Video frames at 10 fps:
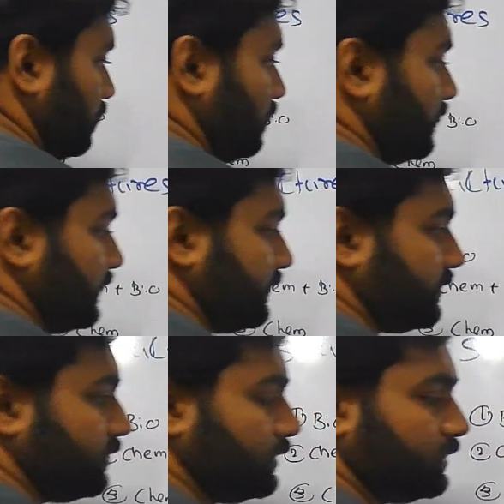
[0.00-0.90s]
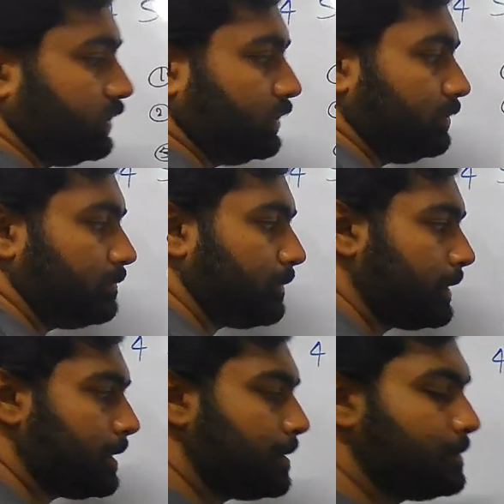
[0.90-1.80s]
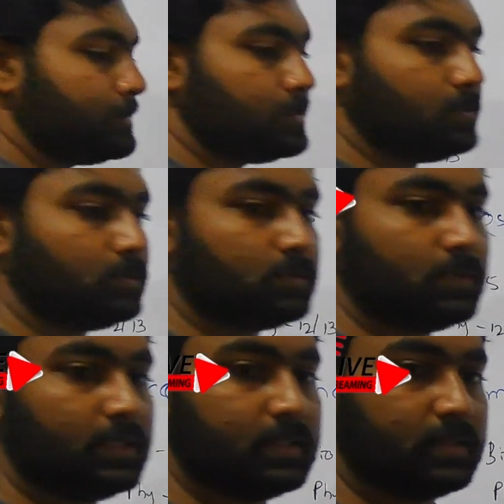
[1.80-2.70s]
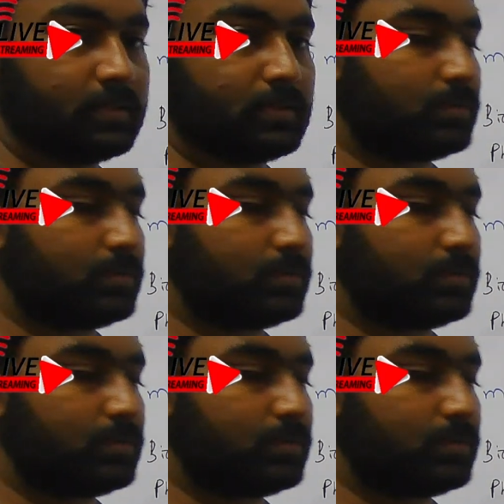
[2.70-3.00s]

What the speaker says: two physics questions. Usually this